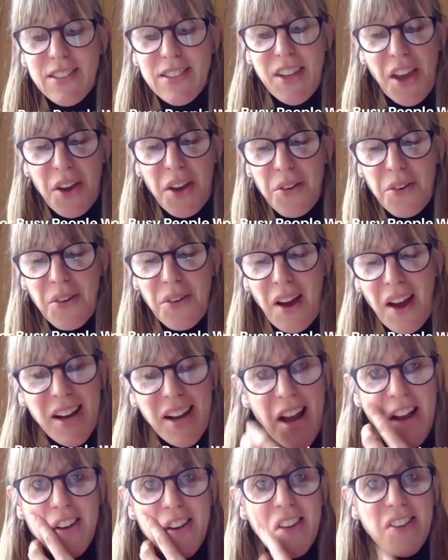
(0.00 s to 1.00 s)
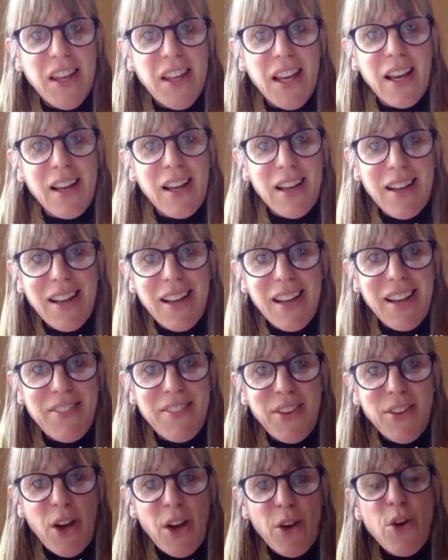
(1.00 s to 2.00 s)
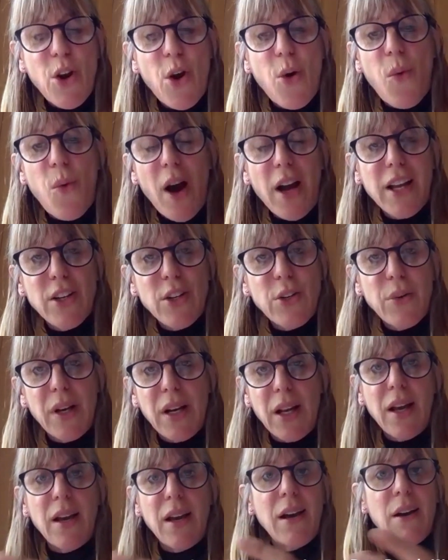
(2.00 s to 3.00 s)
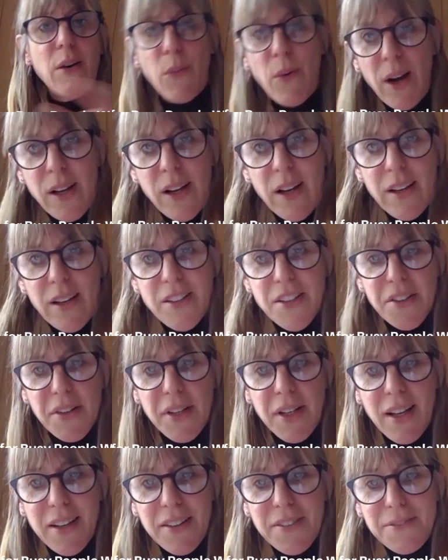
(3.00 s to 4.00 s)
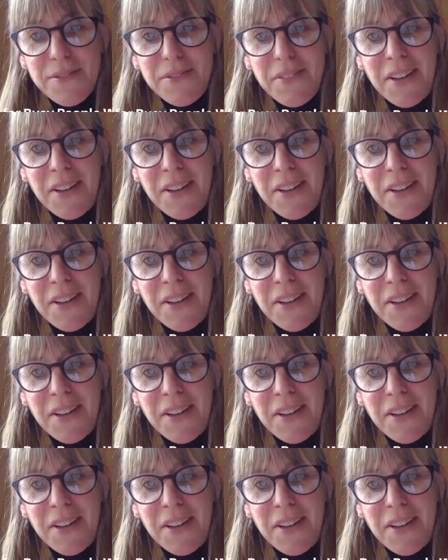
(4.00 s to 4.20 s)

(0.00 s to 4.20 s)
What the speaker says: So I kind of think, if you don't know why you're doing it, why are you doing it?